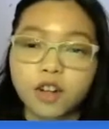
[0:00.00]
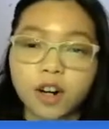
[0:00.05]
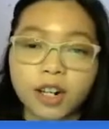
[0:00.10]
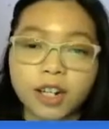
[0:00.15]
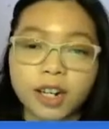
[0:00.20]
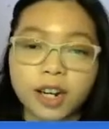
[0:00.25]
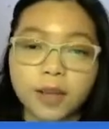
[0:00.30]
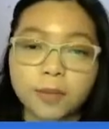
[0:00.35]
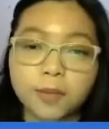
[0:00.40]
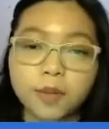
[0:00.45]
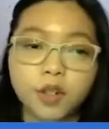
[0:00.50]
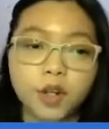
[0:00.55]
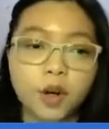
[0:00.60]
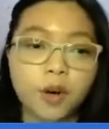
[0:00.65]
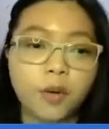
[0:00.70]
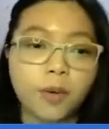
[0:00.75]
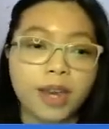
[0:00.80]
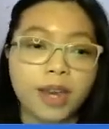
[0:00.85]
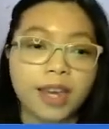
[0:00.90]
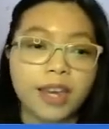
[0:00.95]
chart that I'm
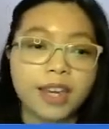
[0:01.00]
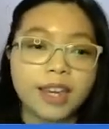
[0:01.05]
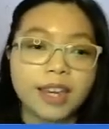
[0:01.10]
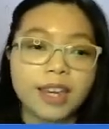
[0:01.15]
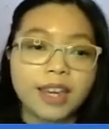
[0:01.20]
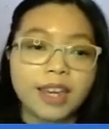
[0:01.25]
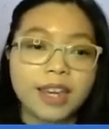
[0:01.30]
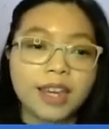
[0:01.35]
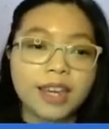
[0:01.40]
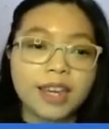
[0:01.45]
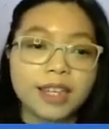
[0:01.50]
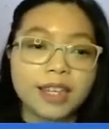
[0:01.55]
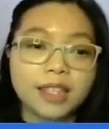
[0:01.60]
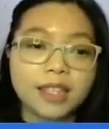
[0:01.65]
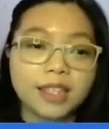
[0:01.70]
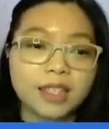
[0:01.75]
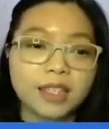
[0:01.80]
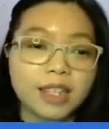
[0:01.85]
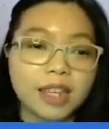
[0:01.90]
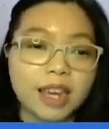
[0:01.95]
showing,
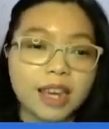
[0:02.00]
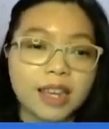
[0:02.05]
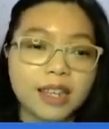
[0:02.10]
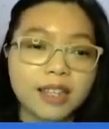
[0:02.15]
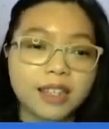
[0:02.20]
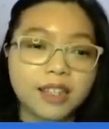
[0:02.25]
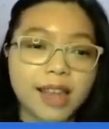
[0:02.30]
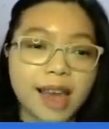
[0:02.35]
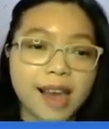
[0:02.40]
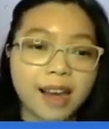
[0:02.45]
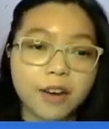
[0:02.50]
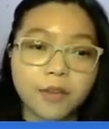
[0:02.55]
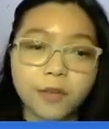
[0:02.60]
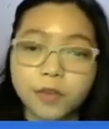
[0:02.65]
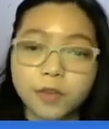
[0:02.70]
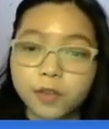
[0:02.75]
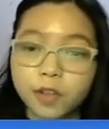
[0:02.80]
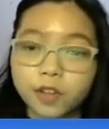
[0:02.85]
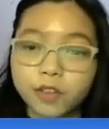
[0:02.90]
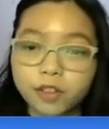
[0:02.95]
it's the Stack
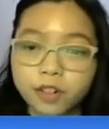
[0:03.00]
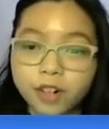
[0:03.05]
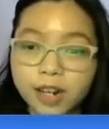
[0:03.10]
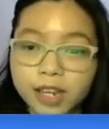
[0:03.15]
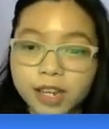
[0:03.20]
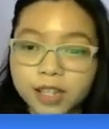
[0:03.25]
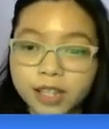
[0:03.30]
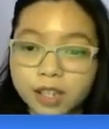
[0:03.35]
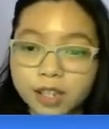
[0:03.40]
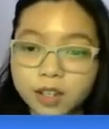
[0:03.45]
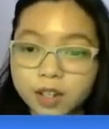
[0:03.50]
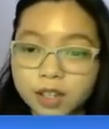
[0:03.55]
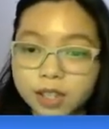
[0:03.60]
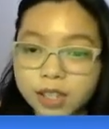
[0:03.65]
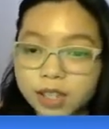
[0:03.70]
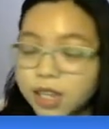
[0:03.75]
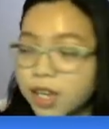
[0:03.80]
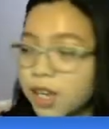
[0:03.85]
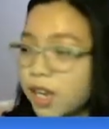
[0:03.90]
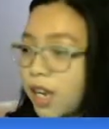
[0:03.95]
Overflow trends, and you
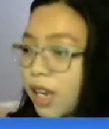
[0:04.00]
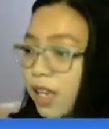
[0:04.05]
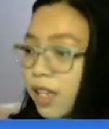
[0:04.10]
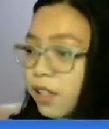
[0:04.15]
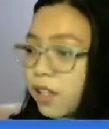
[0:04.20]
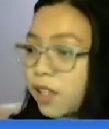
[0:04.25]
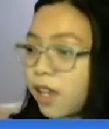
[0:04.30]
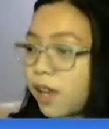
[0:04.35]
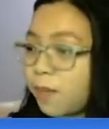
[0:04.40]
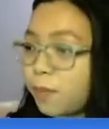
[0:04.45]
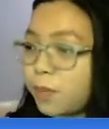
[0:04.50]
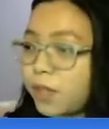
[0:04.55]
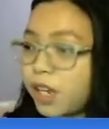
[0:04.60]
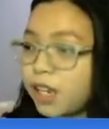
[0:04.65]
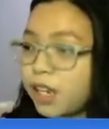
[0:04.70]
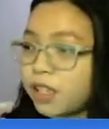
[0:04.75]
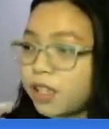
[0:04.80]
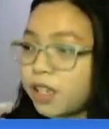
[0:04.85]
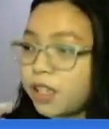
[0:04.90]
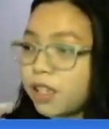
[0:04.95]
can see it's
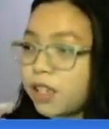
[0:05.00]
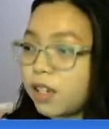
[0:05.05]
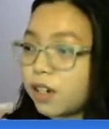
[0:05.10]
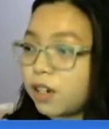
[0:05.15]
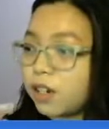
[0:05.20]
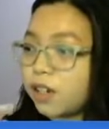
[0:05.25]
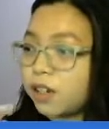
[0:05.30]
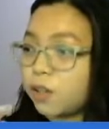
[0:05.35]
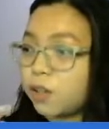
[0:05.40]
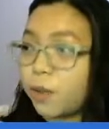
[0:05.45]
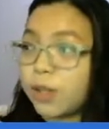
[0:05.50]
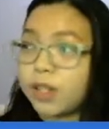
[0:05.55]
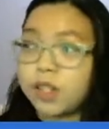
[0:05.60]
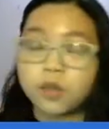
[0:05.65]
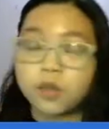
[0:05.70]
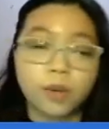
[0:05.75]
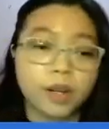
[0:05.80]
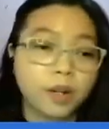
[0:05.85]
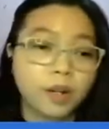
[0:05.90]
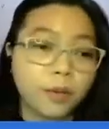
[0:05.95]
updated till
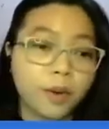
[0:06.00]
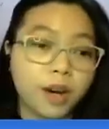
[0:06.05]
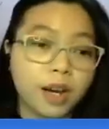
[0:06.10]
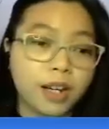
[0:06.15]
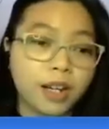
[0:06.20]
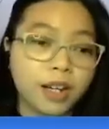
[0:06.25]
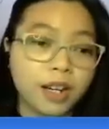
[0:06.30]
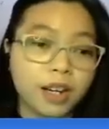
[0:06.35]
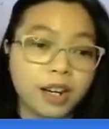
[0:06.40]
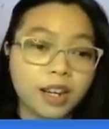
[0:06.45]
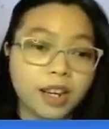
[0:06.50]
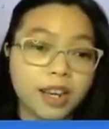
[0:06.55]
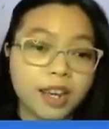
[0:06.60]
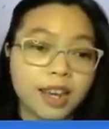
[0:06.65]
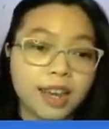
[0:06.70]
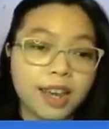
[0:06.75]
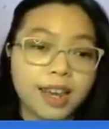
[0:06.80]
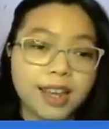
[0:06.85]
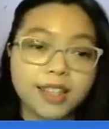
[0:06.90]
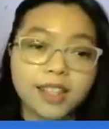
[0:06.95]
2021.
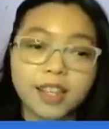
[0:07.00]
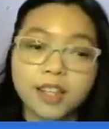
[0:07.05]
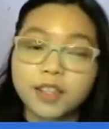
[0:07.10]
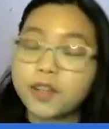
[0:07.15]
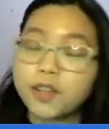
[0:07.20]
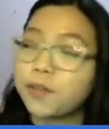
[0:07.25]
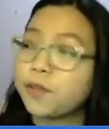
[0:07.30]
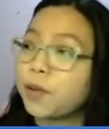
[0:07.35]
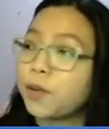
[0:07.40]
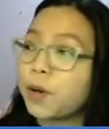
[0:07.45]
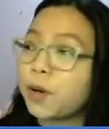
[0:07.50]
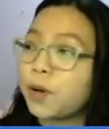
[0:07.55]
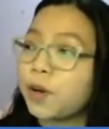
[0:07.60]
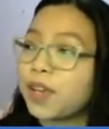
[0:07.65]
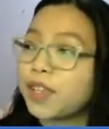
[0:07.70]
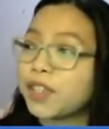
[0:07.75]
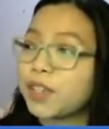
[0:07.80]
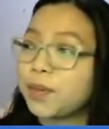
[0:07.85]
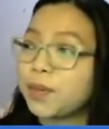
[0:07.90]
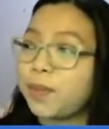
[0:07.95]
And
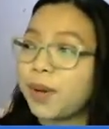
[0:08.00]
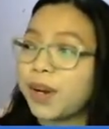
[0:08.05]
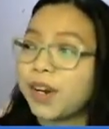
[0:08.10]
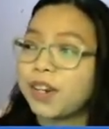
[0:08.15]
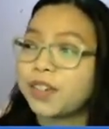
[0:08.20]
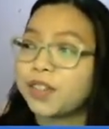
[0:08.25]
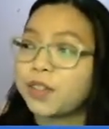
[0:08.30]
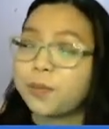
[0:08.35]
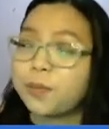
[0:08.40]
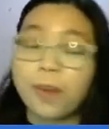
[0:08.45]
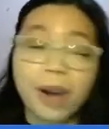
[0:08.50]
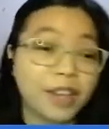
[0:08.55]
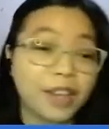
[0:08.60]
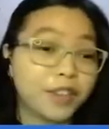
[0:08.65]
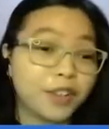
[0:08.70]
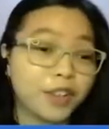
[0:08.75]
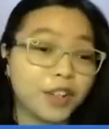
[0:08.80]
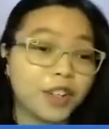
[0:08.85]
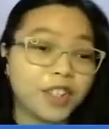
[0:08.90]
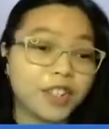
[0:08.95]
TensorFlow is compared to
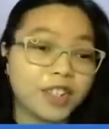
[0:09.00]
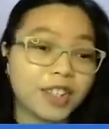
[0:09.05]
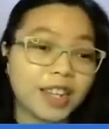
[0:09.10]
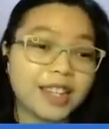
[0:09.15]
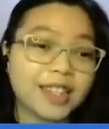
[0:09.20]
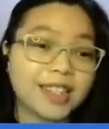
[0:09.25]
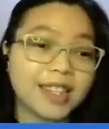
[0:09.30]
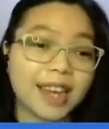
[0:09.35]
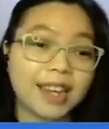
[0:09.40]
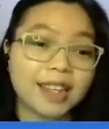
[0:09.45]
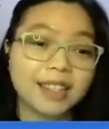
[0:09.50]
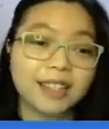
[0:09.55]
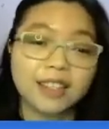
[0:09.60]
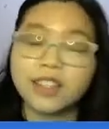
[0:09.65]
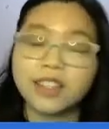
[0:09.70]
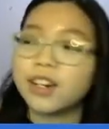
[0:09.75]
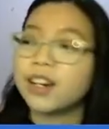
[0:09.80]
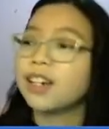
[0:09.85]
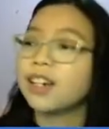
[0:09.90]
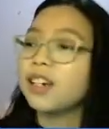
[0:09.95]
PyTorch and
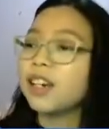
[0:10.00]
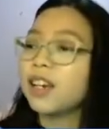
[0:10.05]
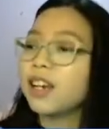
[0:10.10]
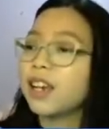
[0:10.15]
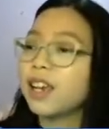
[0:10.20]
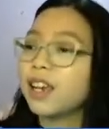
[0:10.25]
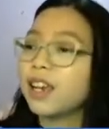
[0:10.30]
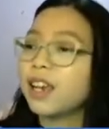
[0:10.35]
scikit-learn.